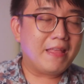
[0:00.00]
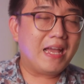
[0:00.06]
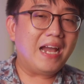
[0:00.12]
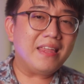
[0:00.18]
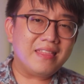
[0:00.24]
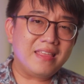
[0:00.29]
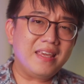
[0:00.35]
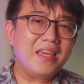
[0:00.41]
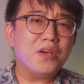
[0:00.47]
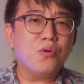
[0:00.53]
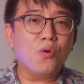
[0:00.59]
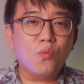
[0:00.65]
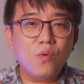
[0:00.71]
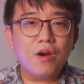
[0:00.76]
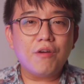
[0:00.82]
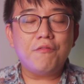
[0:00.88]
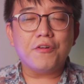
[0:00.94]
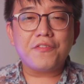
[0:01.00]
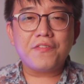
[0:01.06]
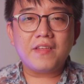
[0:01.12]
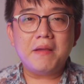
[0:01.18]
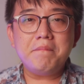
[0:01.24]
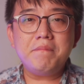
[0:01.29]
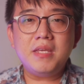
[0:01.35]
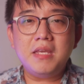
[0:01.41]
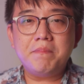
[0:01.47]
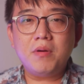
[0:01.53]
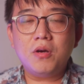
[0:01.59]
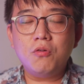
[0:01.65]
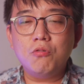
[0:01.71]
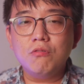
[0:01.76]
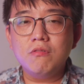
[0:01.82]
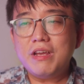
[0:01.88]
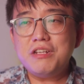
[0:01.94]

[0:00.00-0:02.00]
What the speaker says: I think it will work for some people who